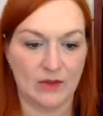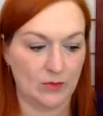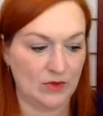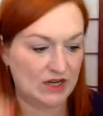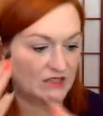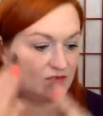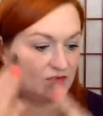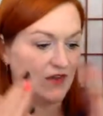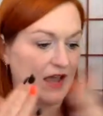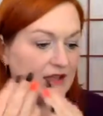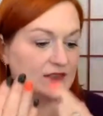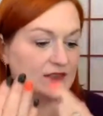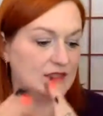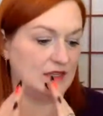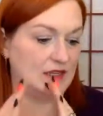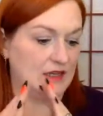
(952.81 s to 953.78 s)
when it's
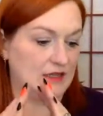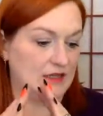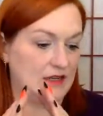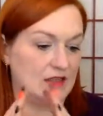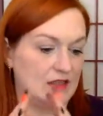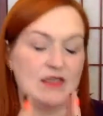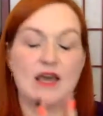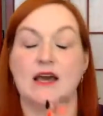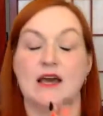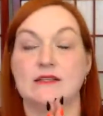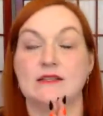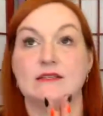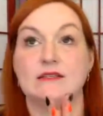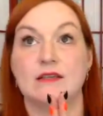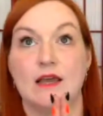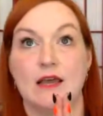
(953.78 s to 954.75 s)
faceted that
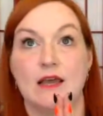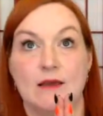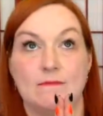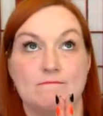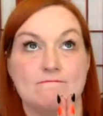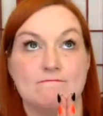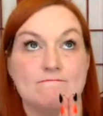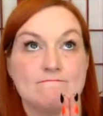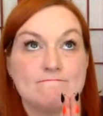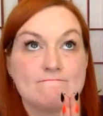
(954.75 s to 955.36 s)
um,